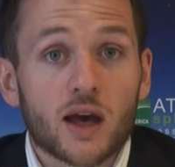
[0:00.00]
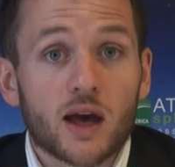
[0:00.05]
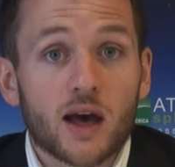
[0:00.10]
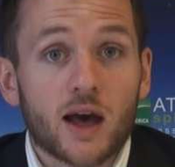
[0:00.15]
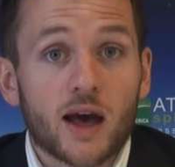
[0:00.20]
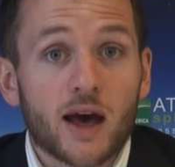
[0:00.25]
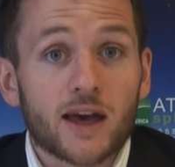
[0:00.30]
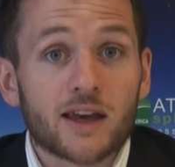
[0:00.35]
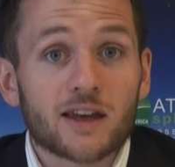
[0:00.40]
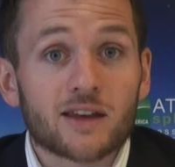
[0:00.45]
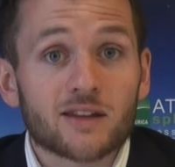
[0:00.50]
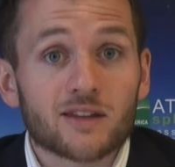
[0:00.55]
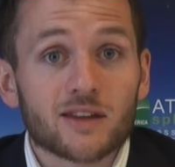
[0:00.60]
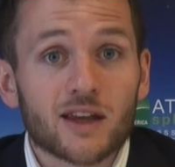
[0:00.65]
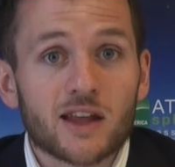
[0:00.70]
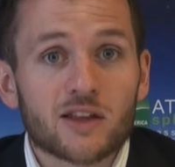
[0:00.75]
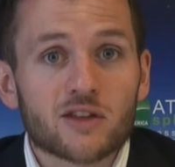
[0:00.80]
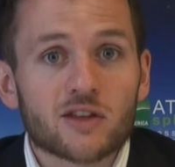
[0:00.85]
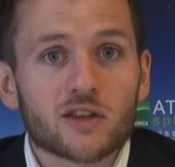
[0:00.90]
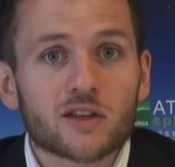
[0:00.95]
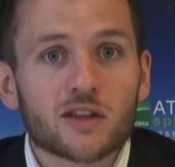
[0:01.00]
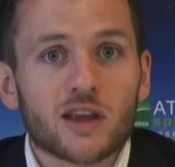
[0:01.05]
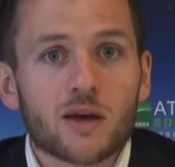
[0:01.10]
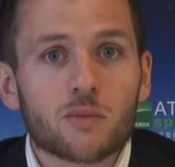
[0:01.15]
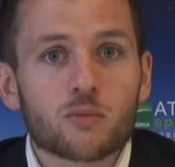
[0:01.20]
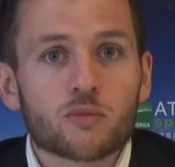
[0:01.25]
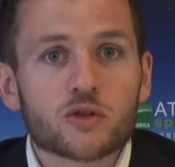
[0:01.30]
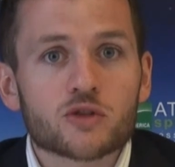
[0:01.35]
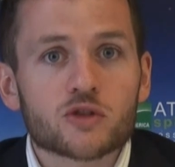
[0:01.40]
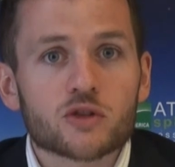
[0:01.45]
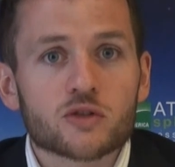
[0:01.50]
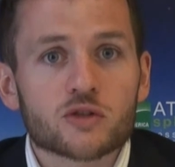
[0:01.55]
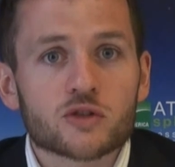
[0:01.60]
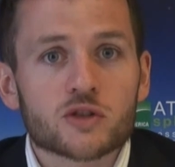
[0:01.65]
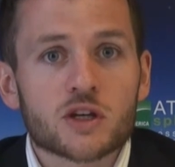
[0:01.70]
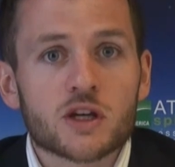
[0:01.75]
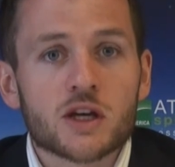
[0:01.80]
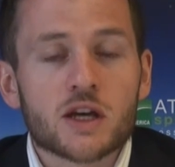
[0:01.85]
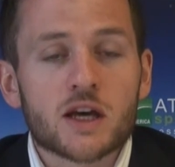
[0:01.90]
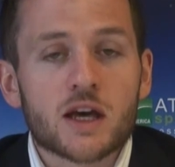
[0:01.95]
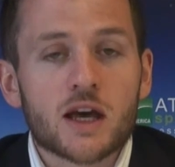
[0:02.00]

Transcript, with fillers: at high condensing temperatures